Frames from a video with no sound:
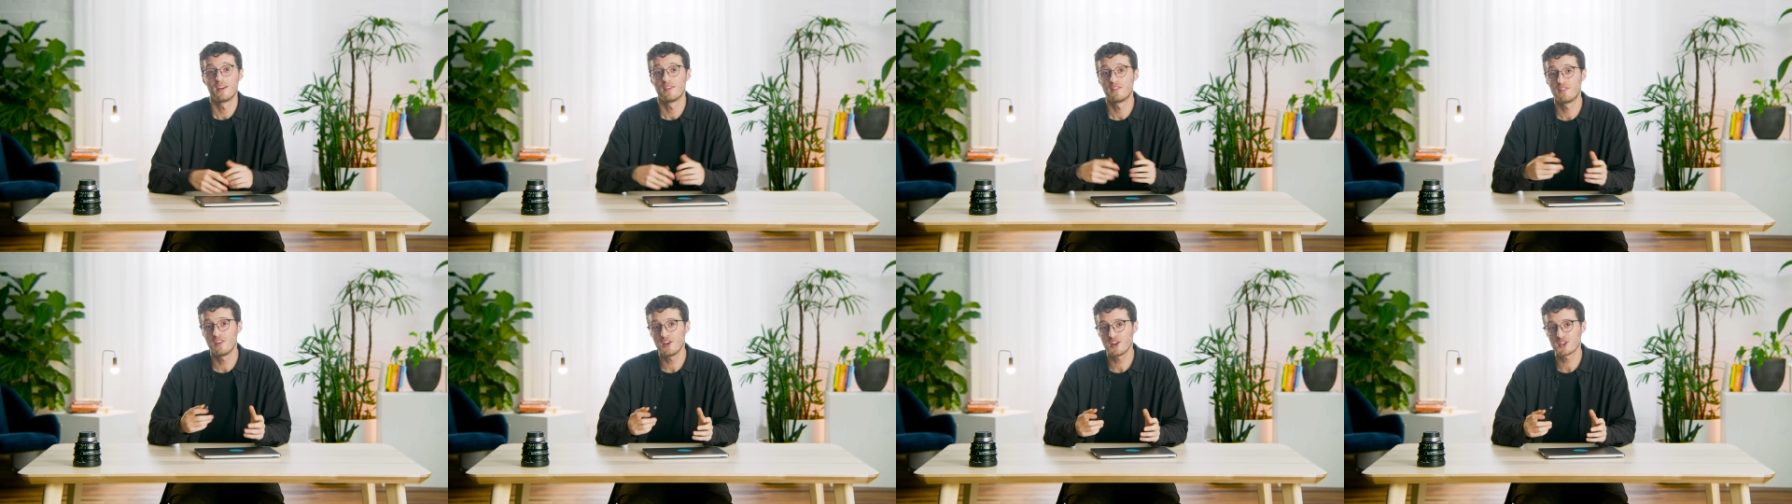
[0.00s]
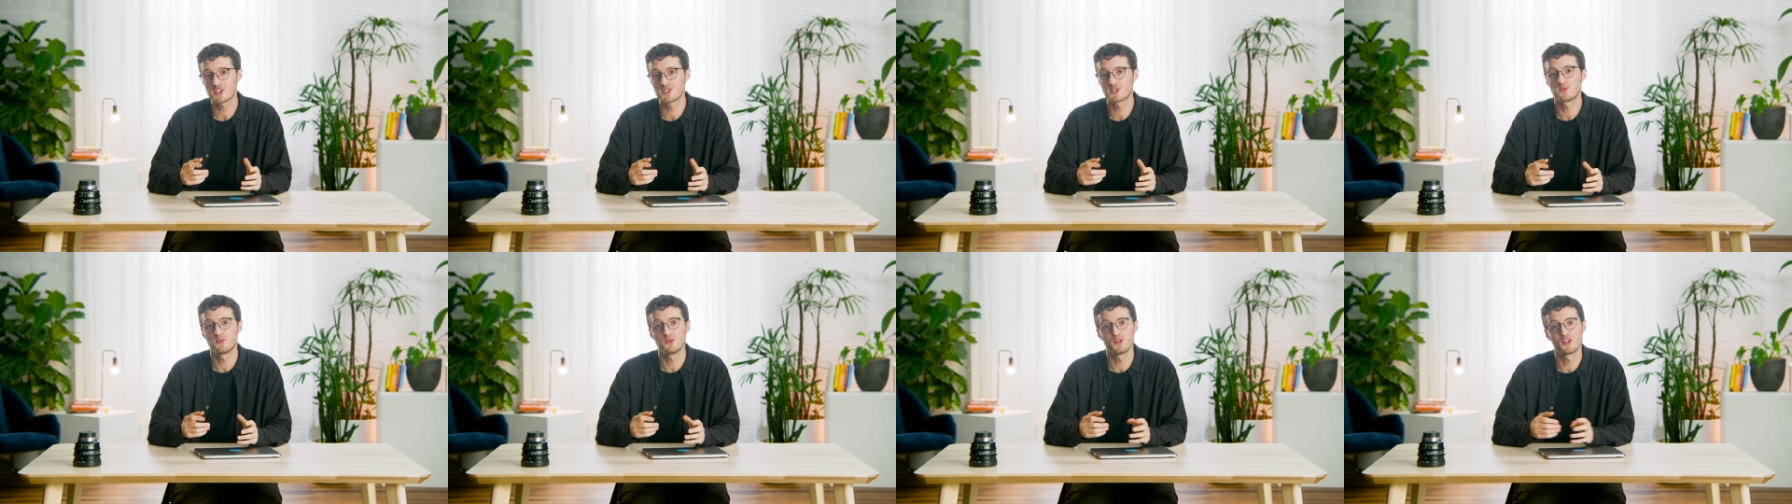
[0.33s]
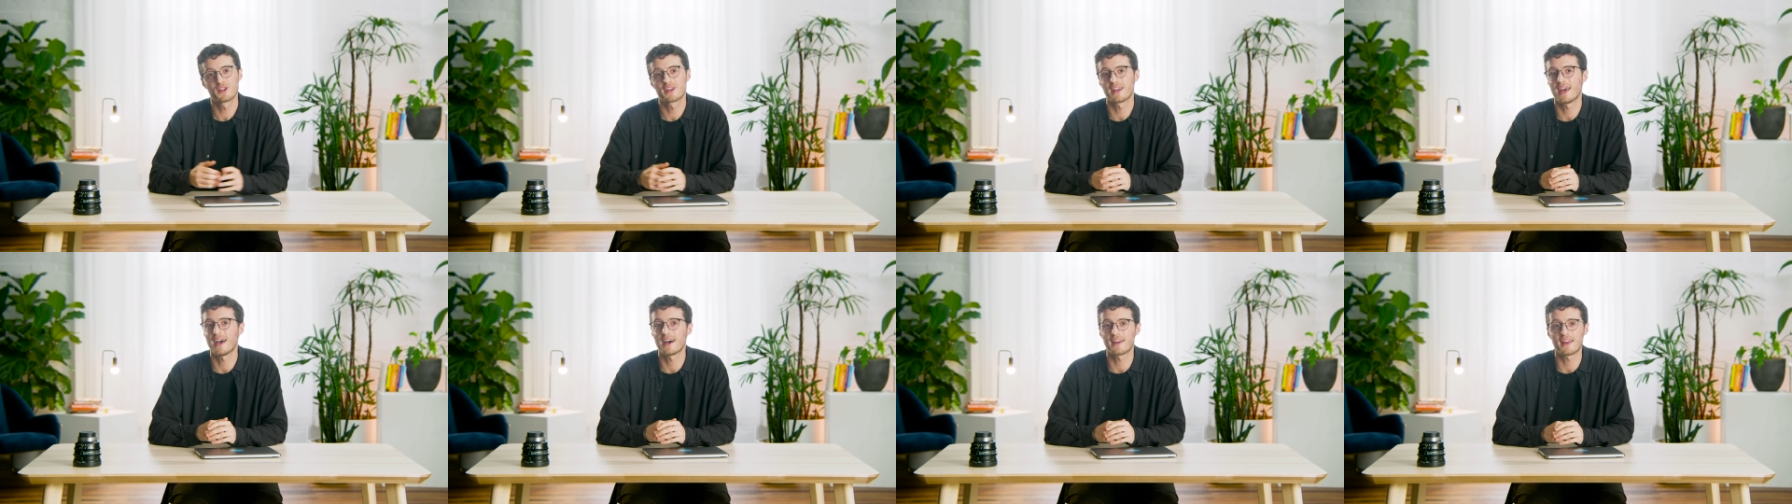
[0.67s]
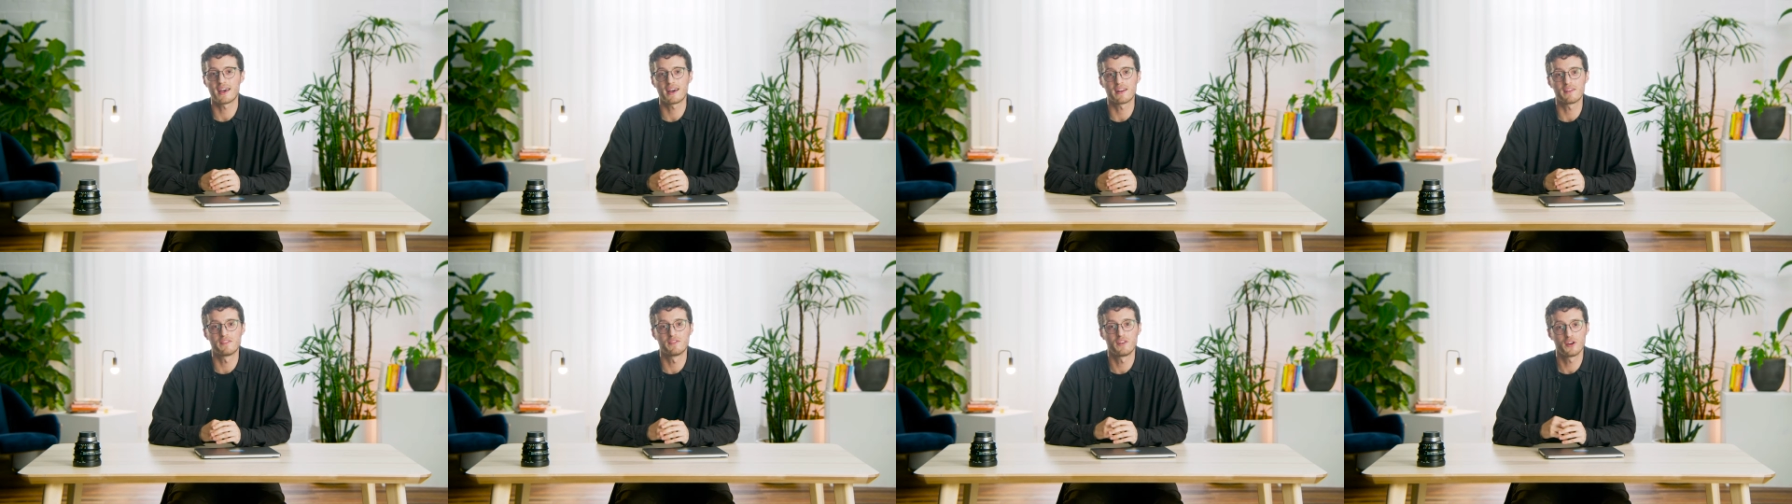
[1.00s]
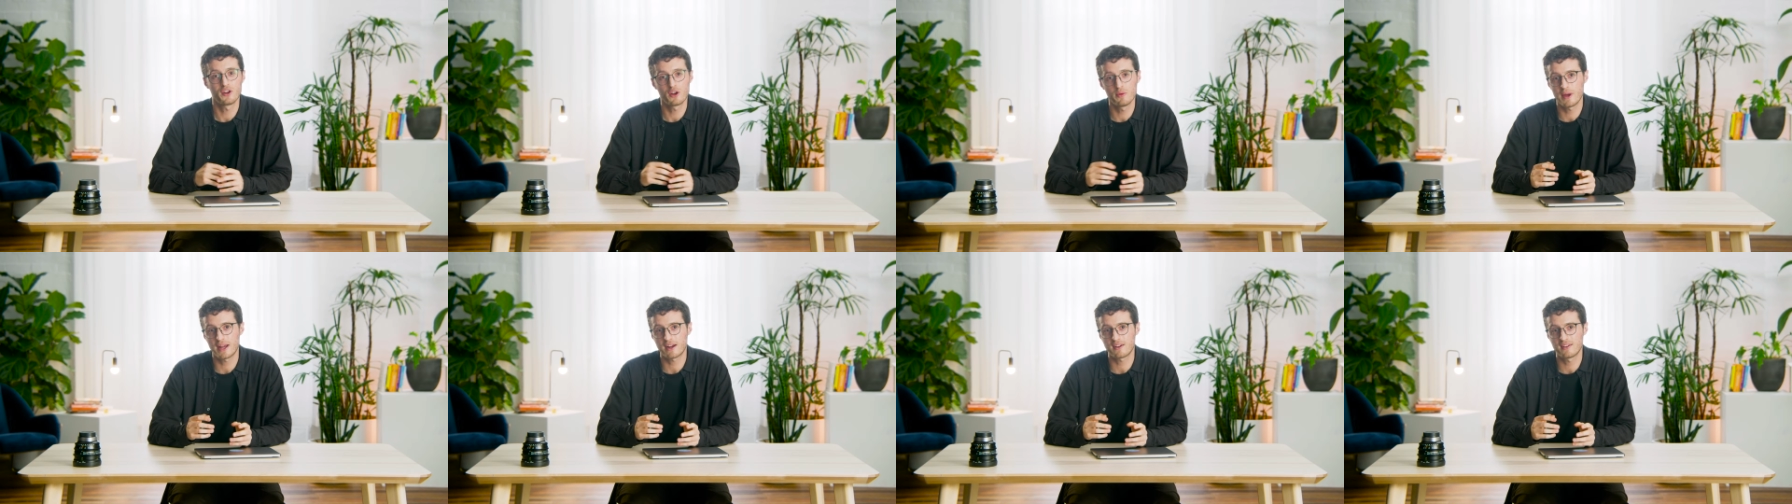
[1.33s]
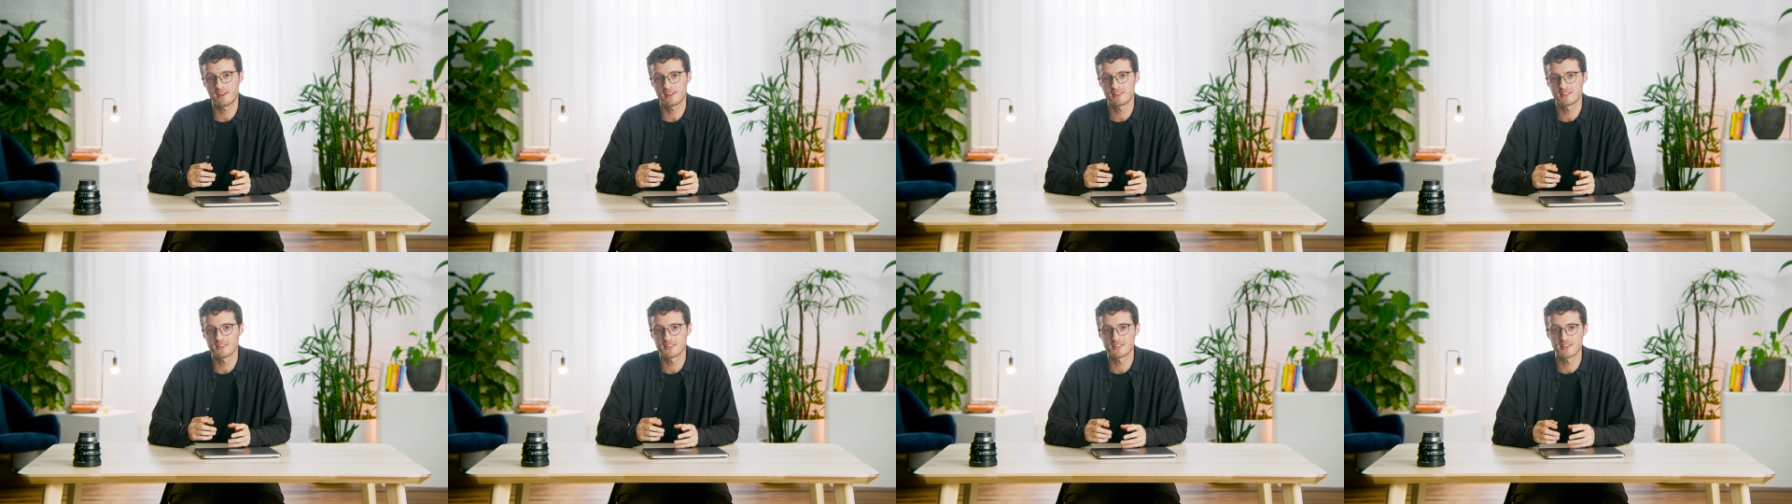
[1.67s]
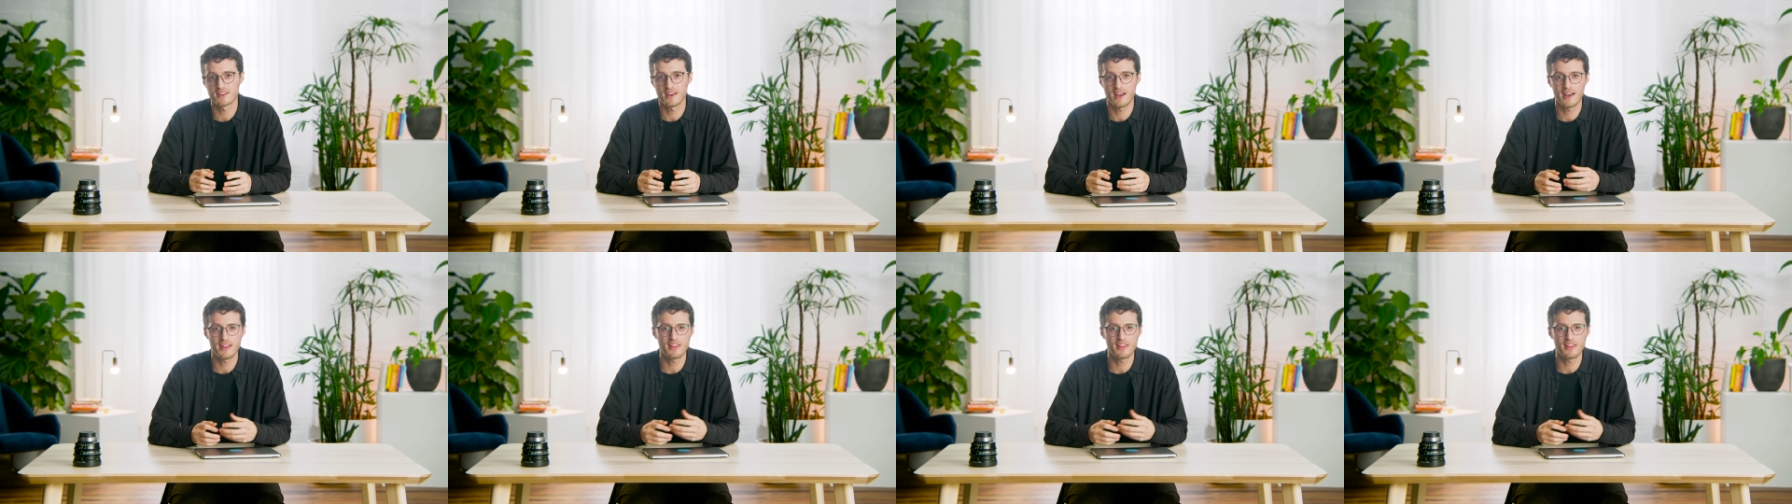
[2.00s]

First, we'll look at how to add photo backgrounds,